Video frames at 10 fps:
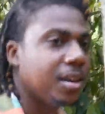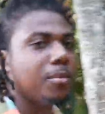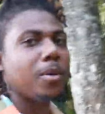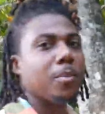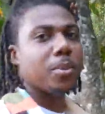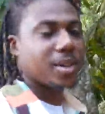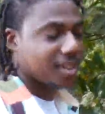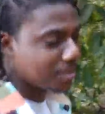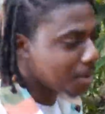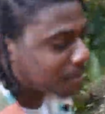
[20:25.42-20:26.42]
Bump?
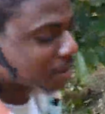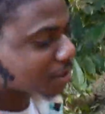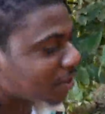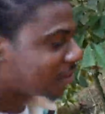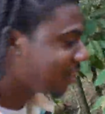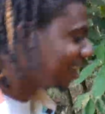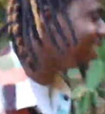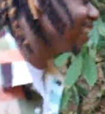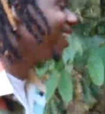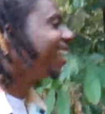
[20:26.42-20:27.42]
Yeah, bump your toe?
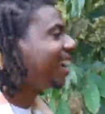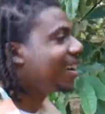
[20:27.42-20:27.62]
Yeah.